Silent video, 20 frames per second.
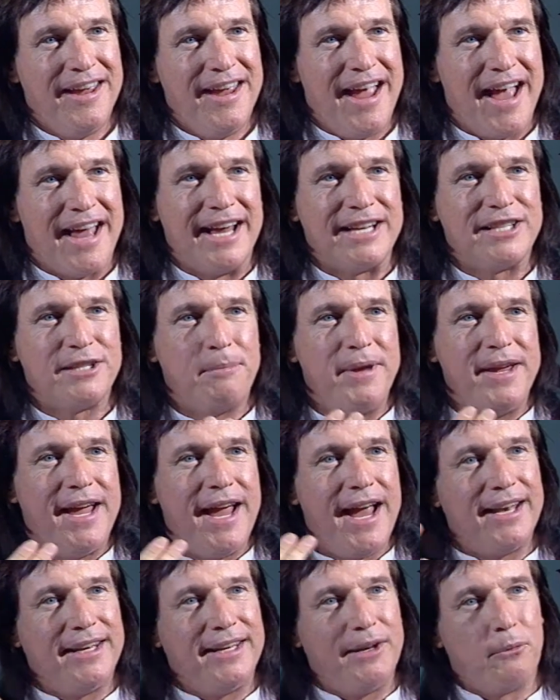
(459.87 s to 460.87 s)
And as it
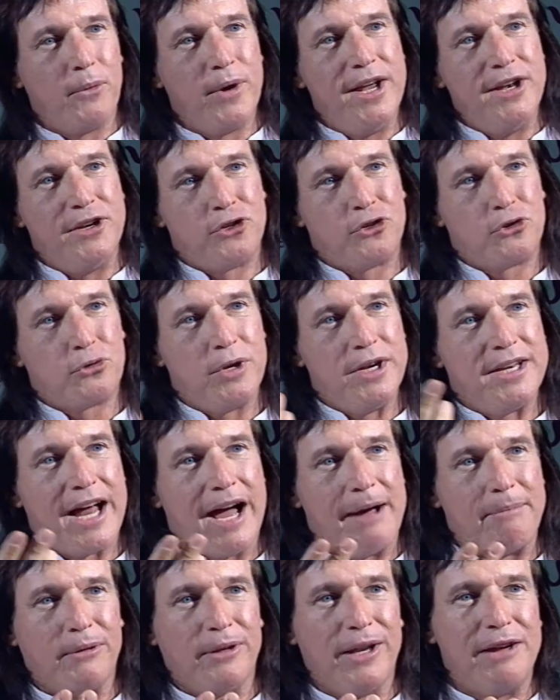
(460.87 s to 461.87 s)
began to reach
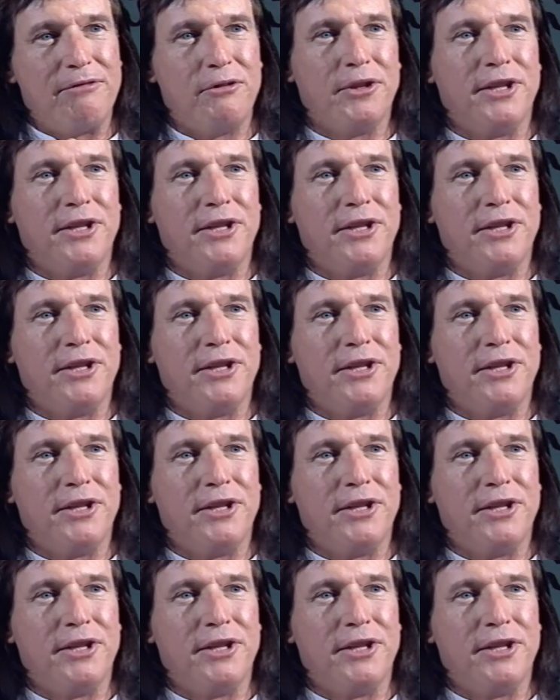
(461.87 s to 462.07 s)
treetop level,